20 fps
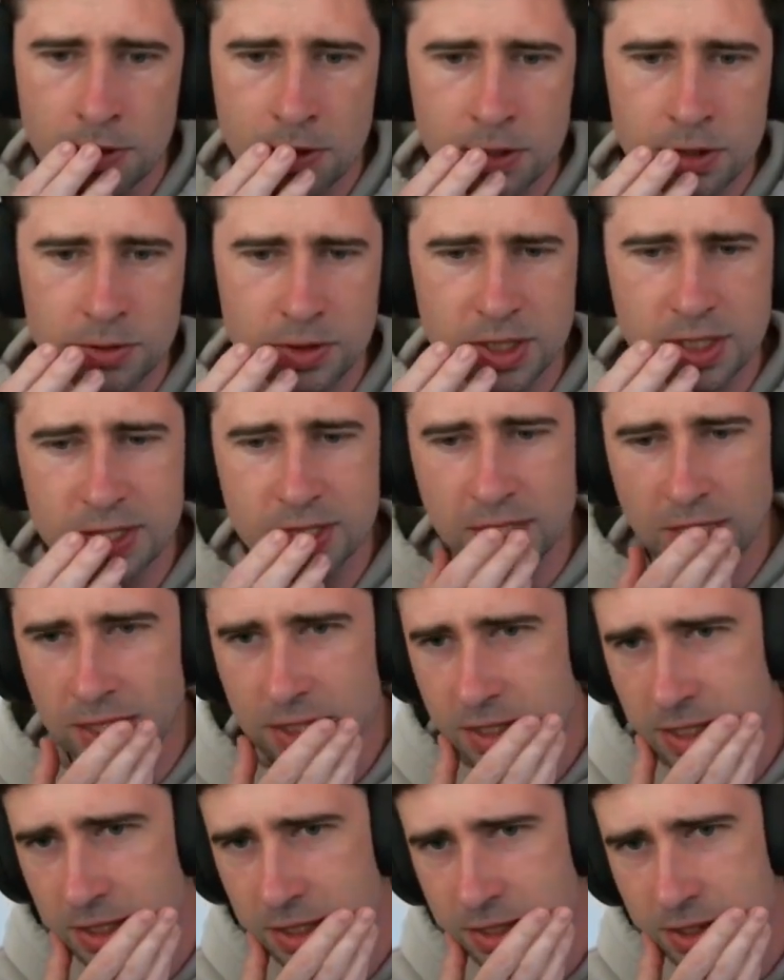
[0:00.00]
So he's
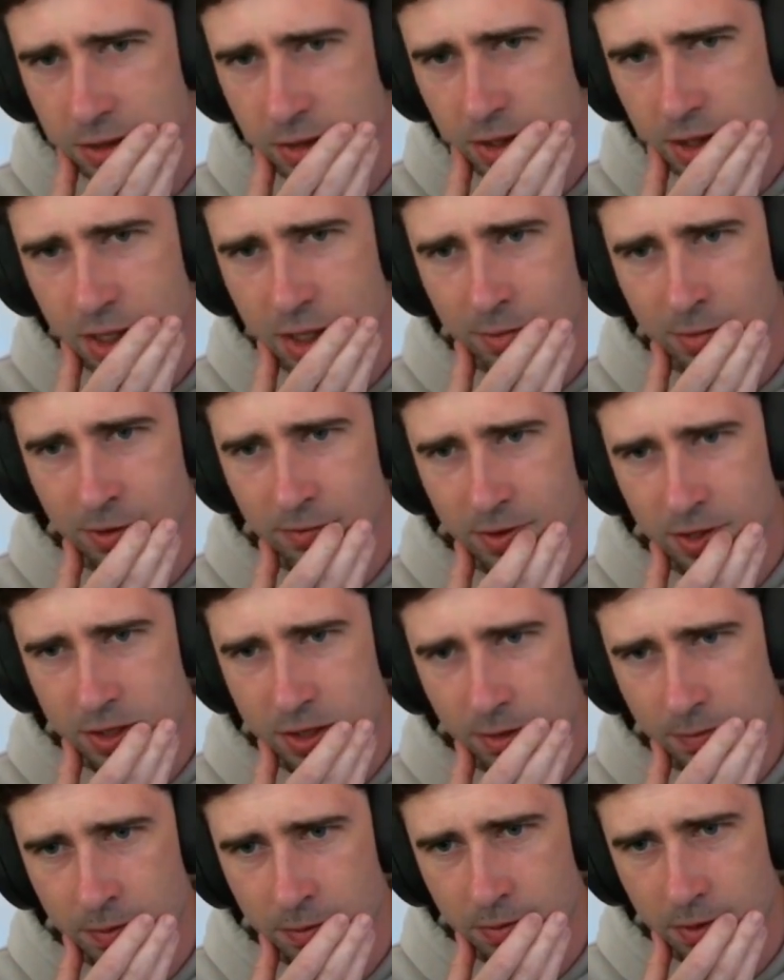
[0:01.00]
6. He's still going to come over the
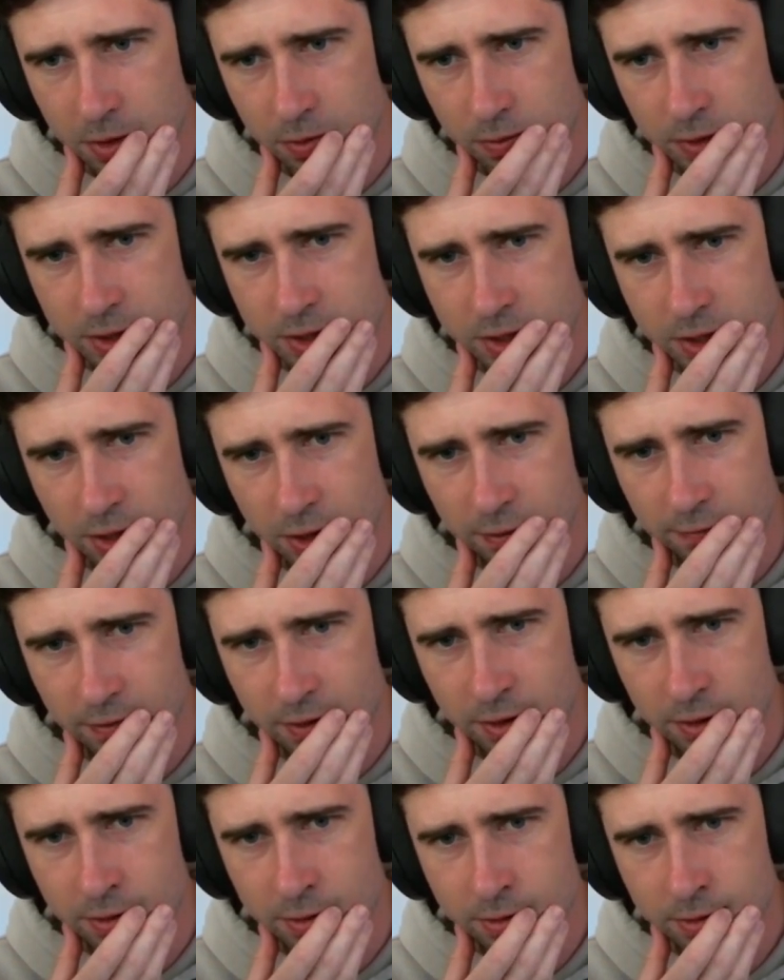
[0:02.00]
top in middle with
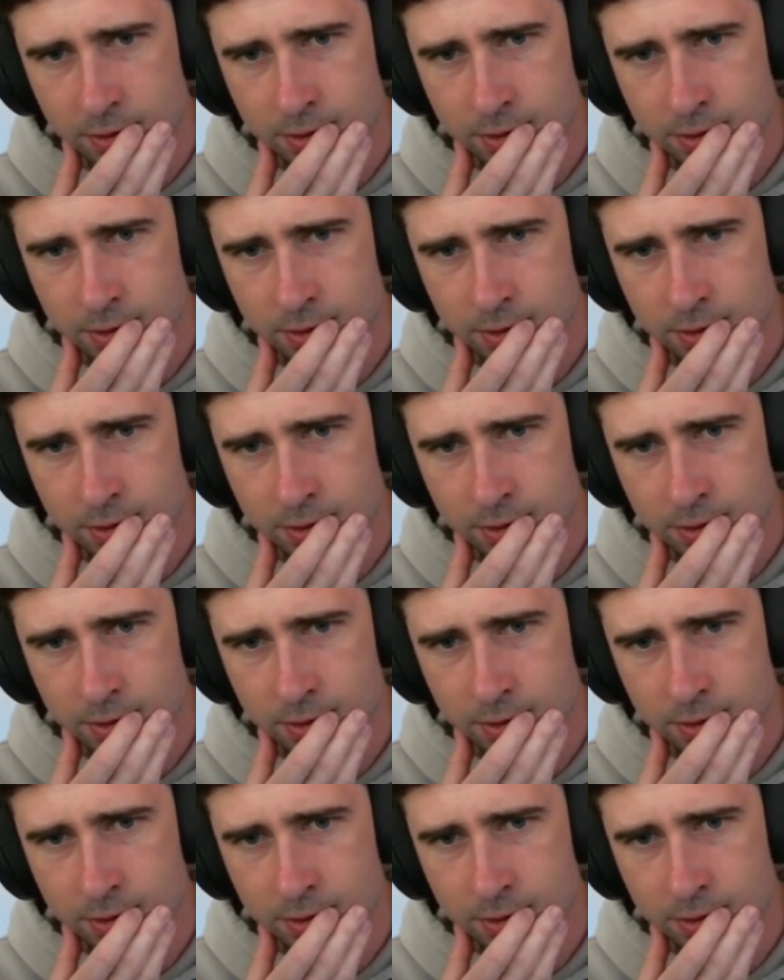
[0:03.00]
Surfer.